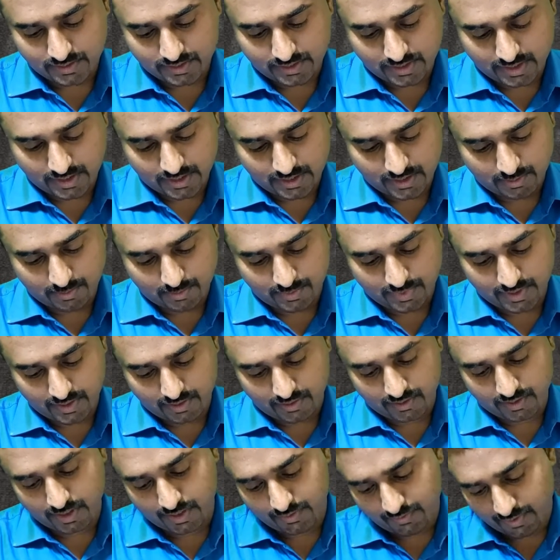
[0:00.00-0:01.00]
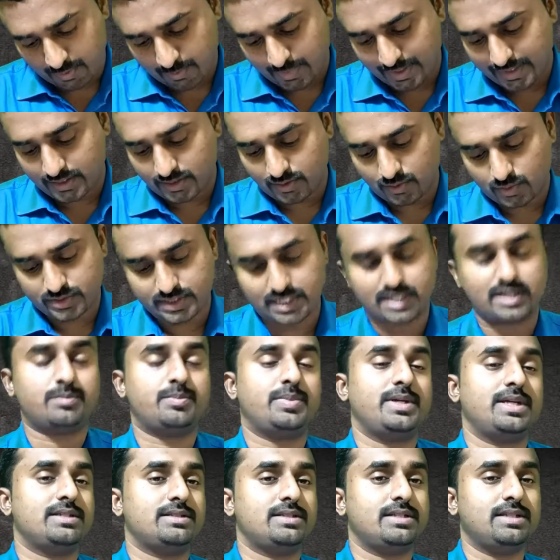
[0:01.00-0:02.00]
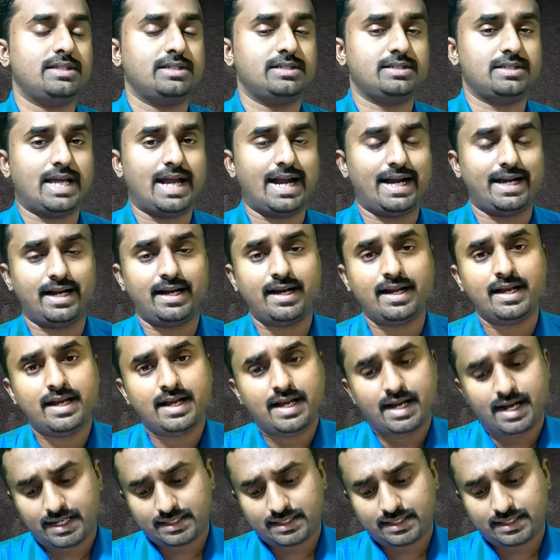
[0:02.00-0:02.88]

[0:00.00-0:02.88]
given by the Gujarat PSC is added.